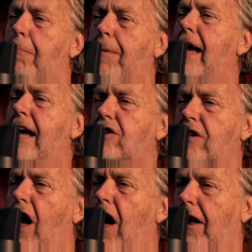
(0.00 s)

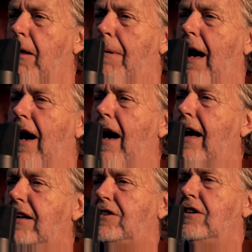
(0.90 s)
plays not a
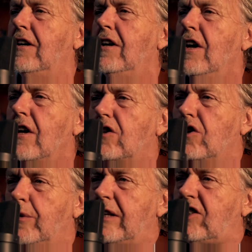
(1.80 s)
part.
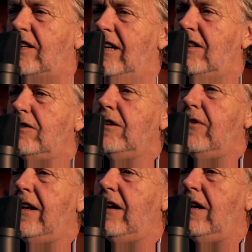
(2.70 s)
So he said the
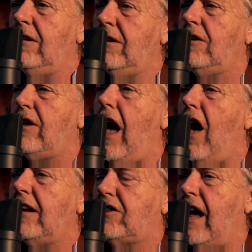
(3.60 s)
winds at
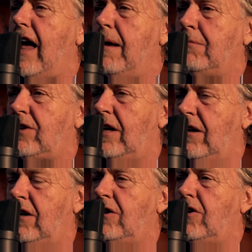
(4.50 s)
hard times
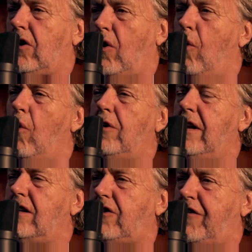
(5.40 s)
and the
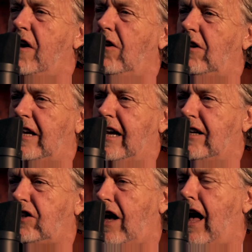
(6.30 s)
coldness filled
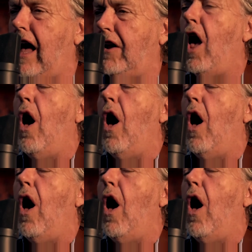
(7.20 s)
his heart.